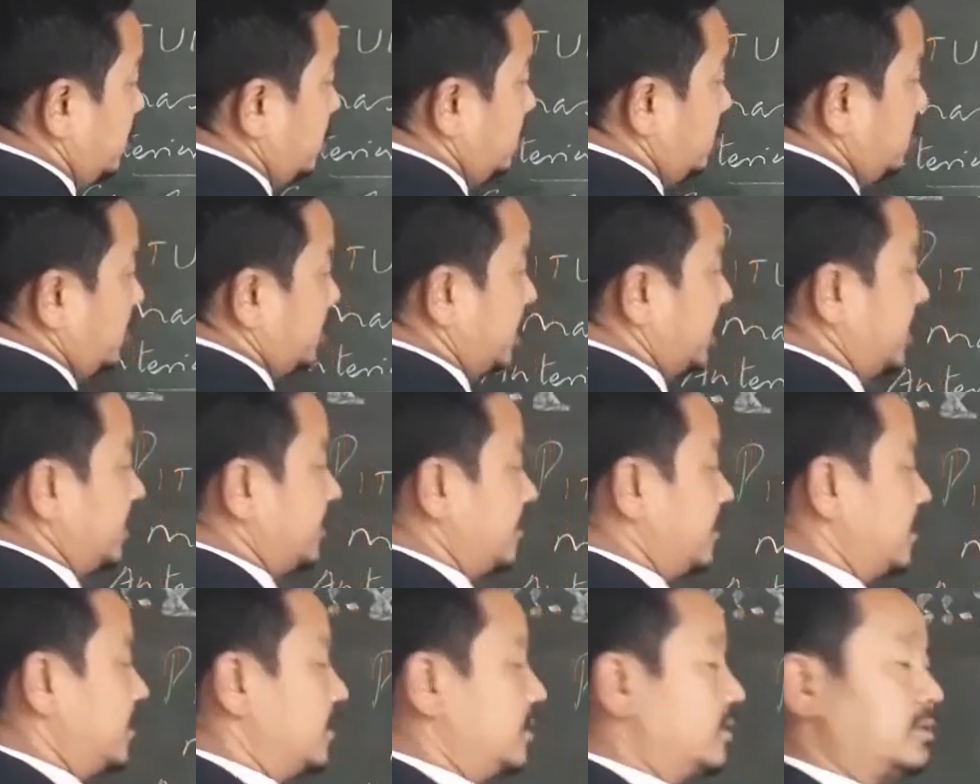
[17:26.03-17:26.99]
Okay,
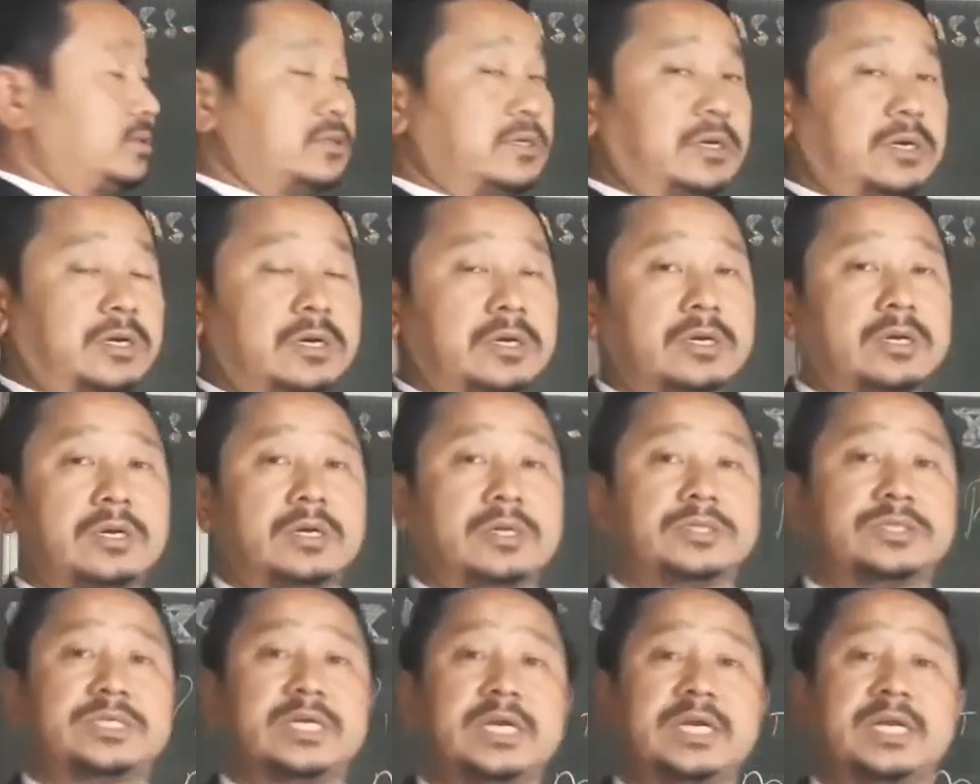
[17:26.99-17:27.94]
the
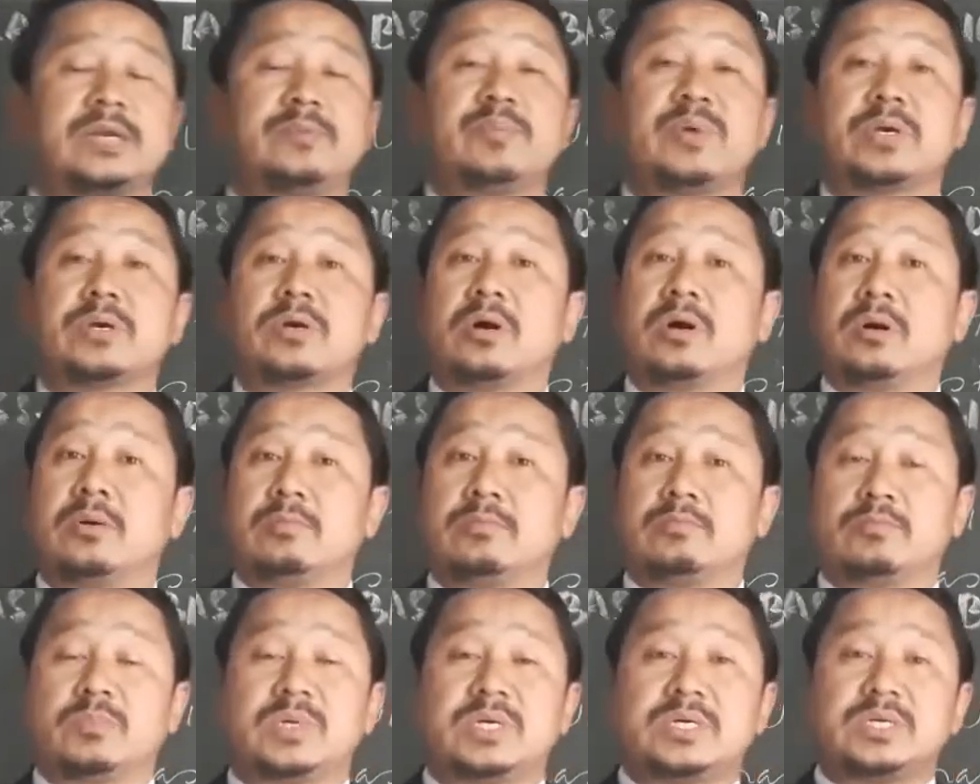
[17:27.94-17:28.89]
children
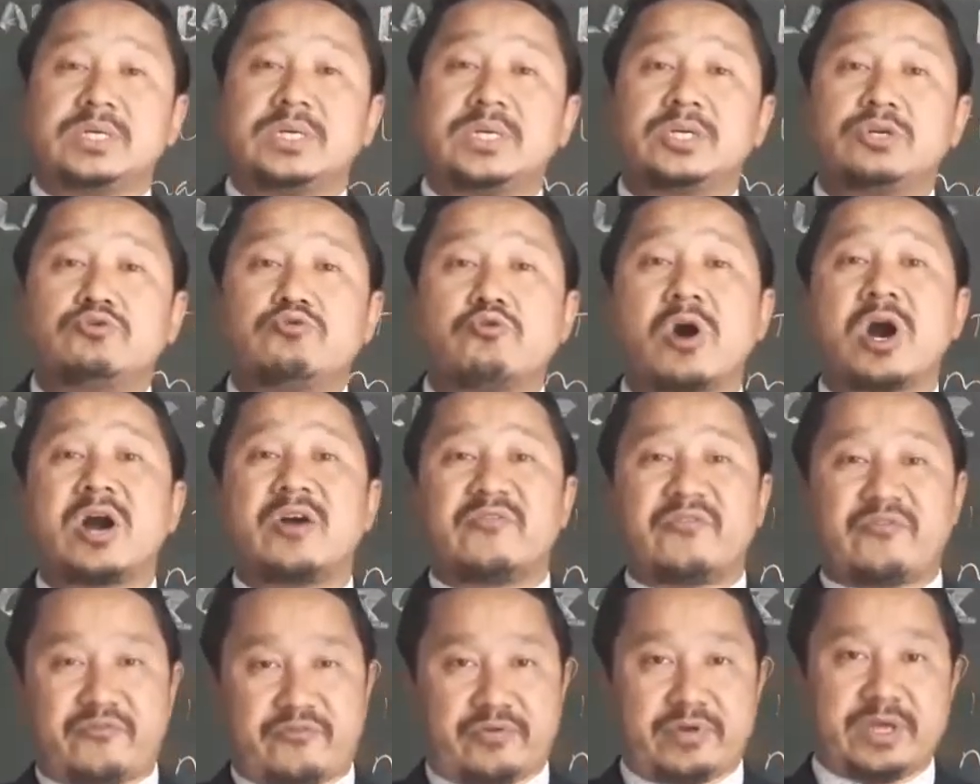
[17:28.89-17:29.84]
become
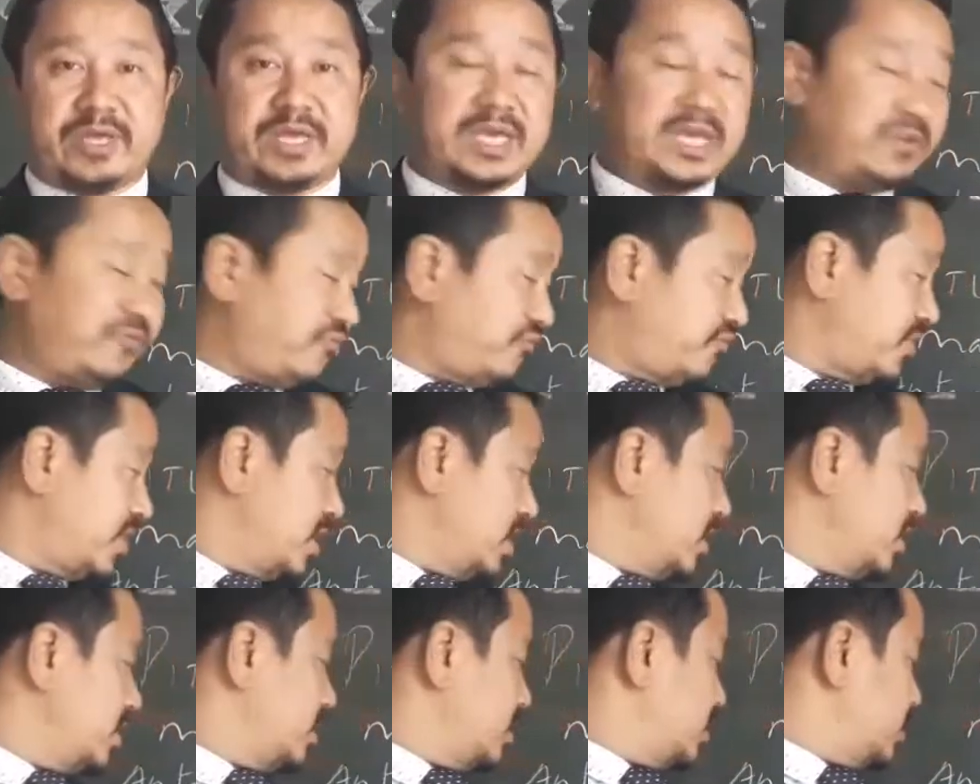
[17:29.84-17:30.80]
dwarf if
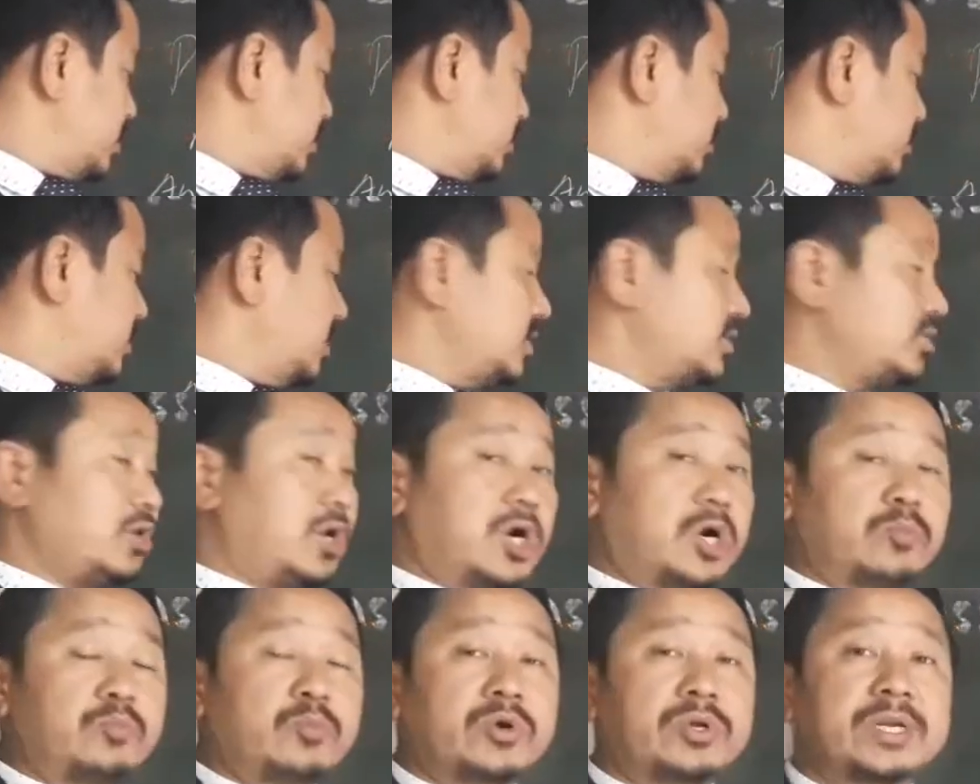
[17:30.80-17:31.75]
this
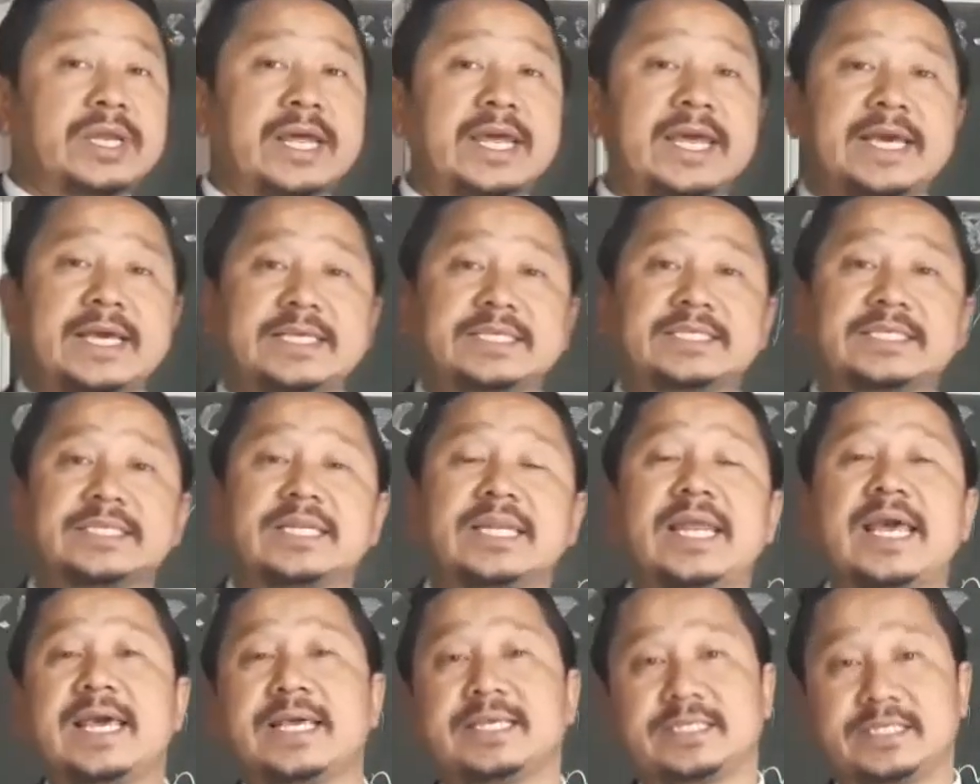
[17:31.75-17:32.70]
hormone is
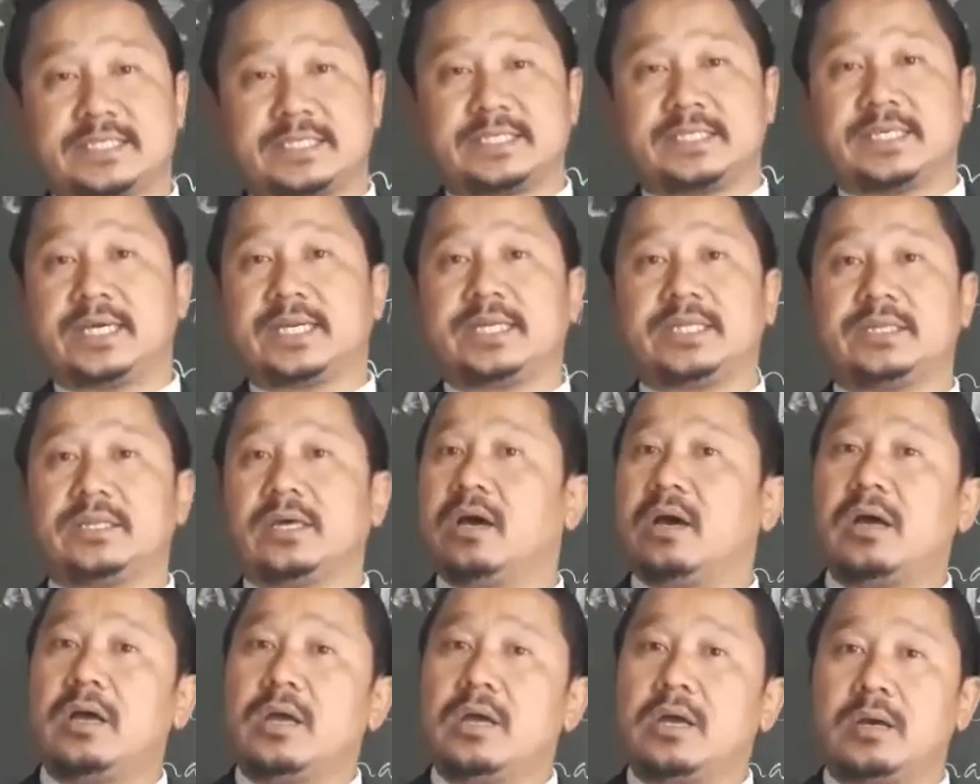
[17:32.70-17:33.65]
less there in
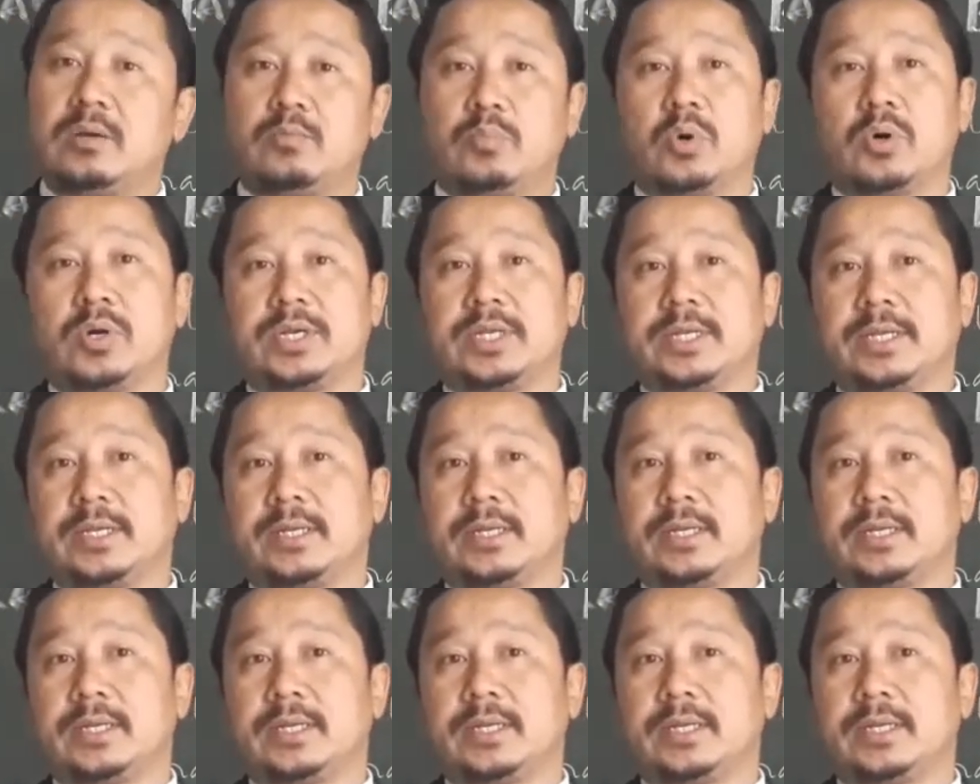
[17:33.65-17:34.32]
the body.